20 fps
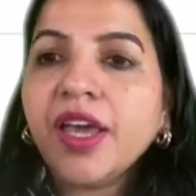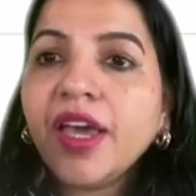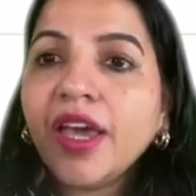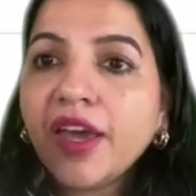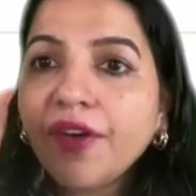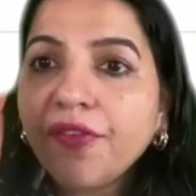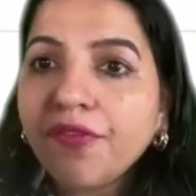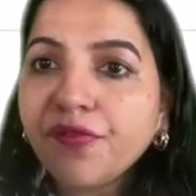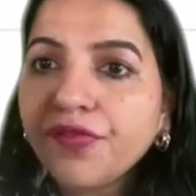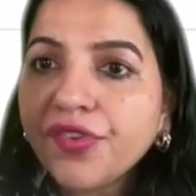
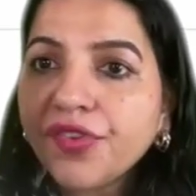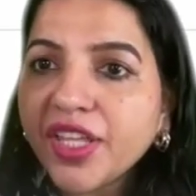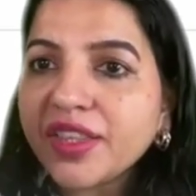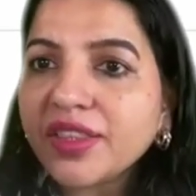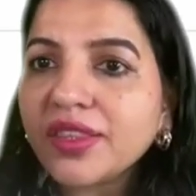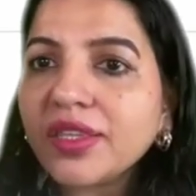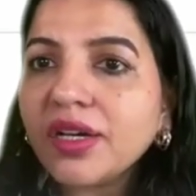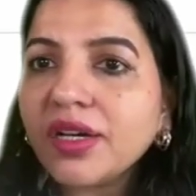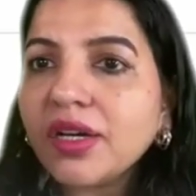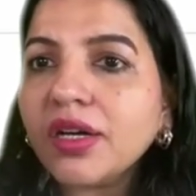Every
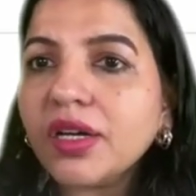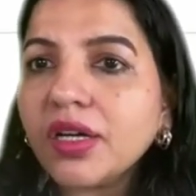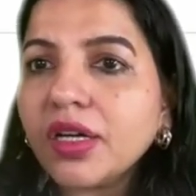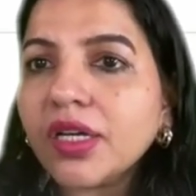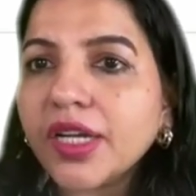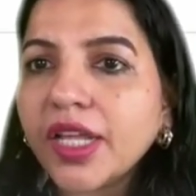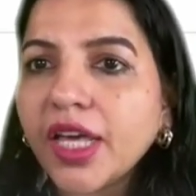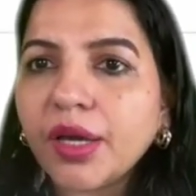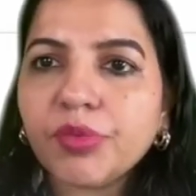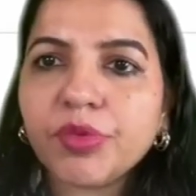
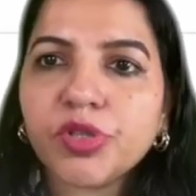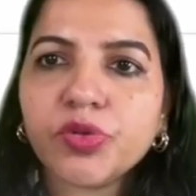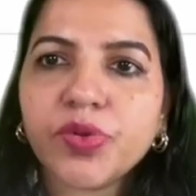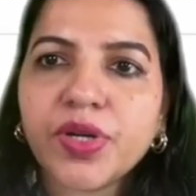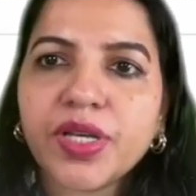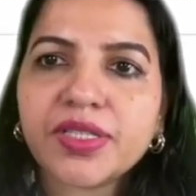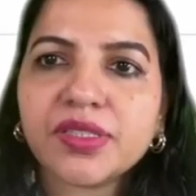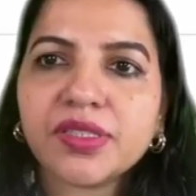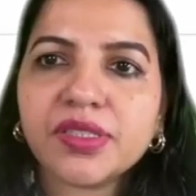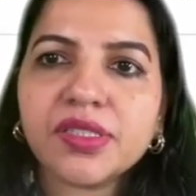third amino
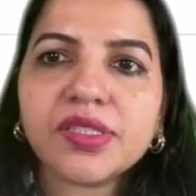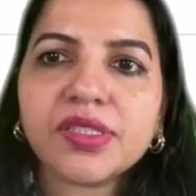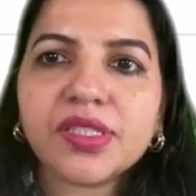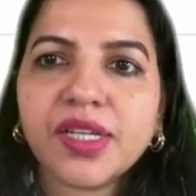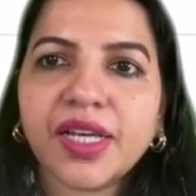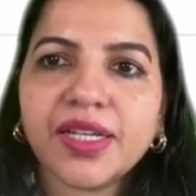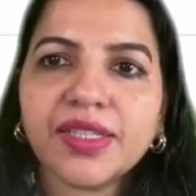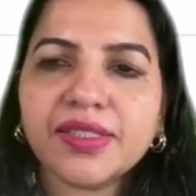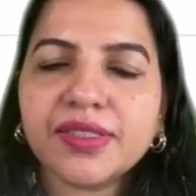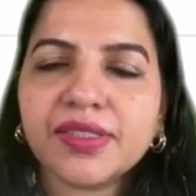acid is
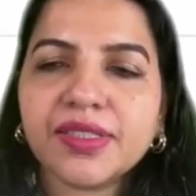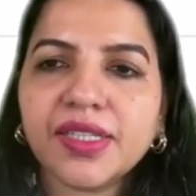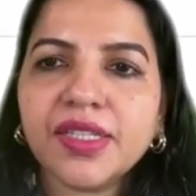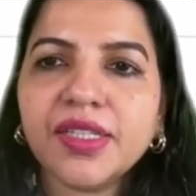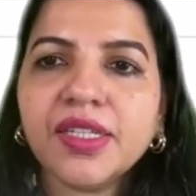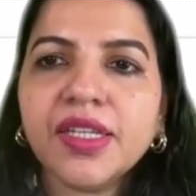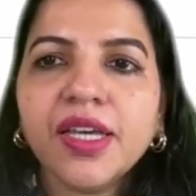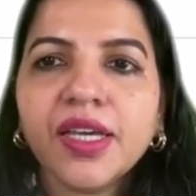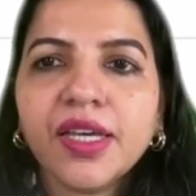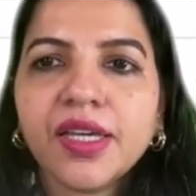
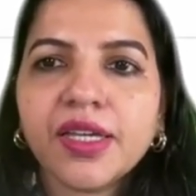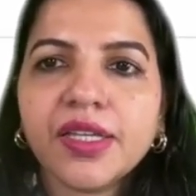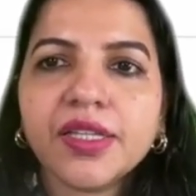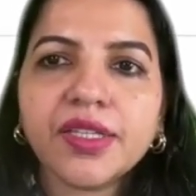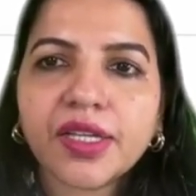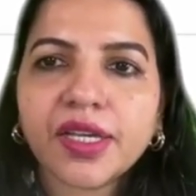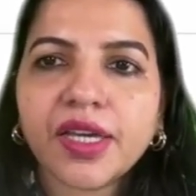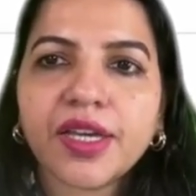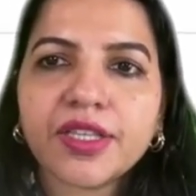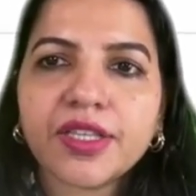glycine in
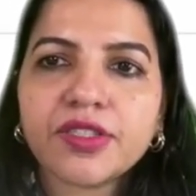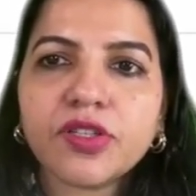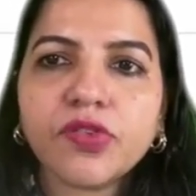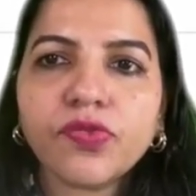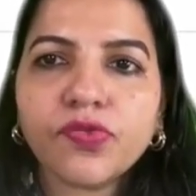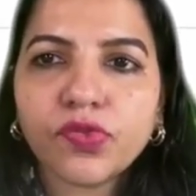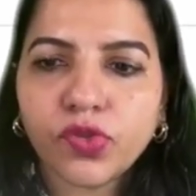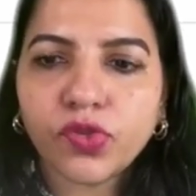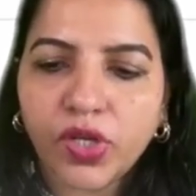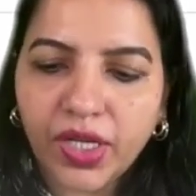the case of
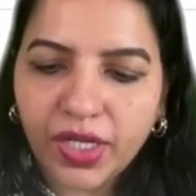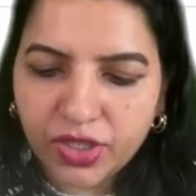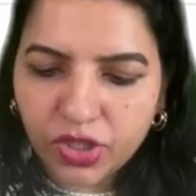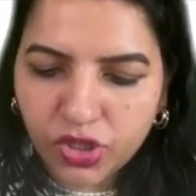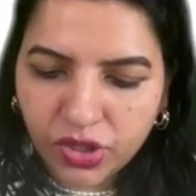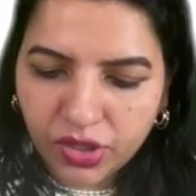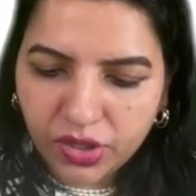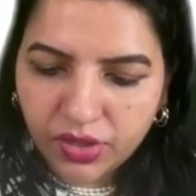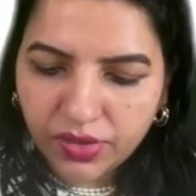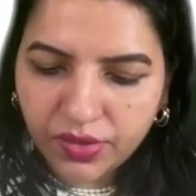collagen.